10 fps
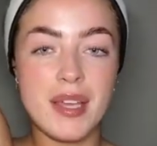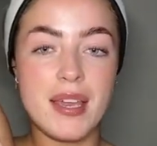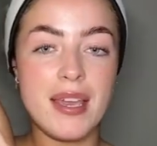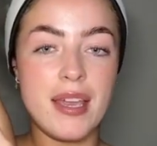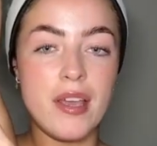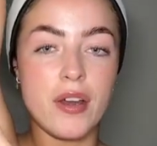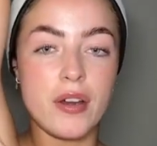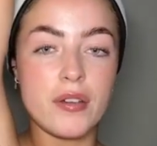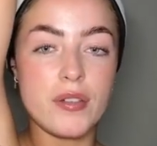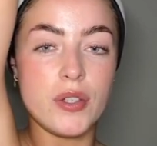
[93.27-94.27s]

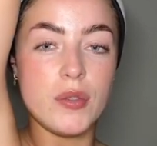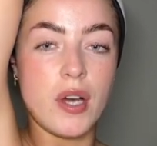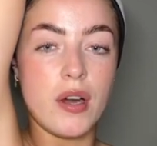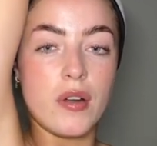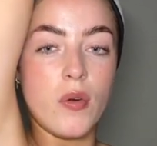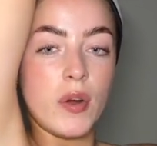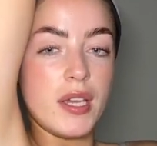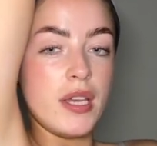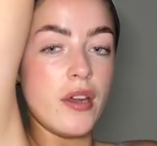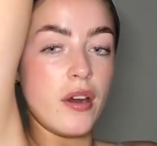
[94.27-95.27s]
here too dark or
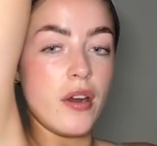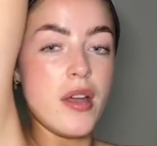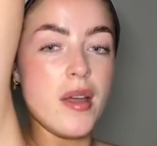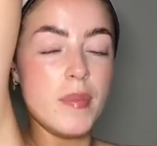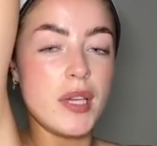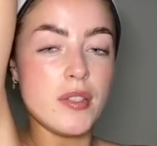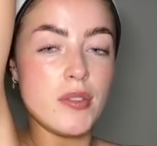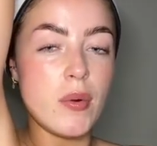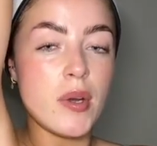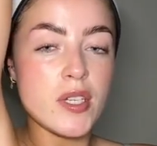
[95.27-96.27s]
here because you
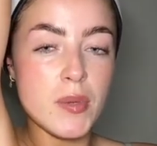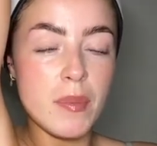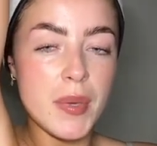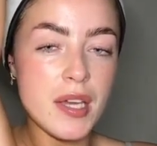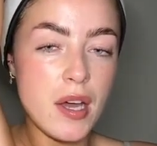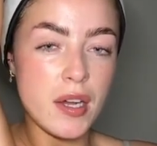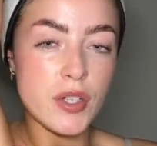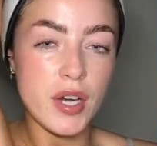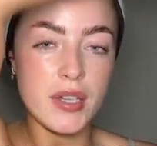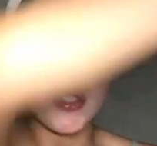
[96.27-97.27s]
don't want it to be a big
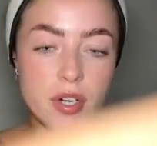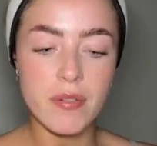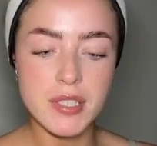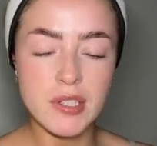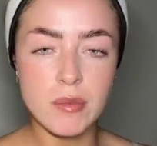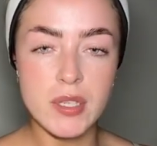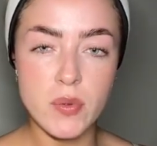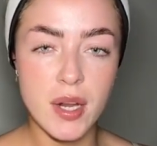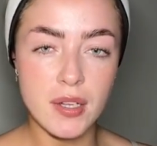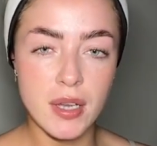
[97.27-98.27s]
contrast. You're obviously going to be
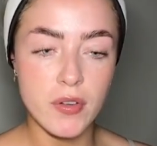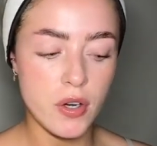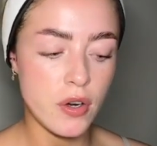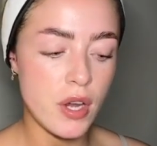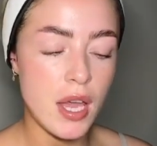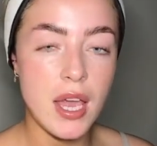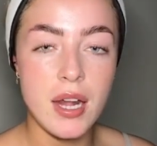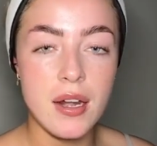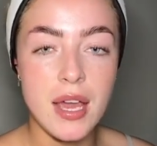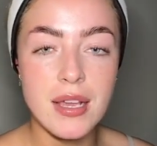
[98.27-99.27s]
sweating if you're
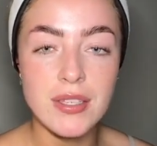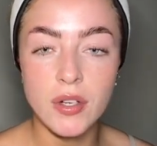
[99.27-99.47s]
in a sun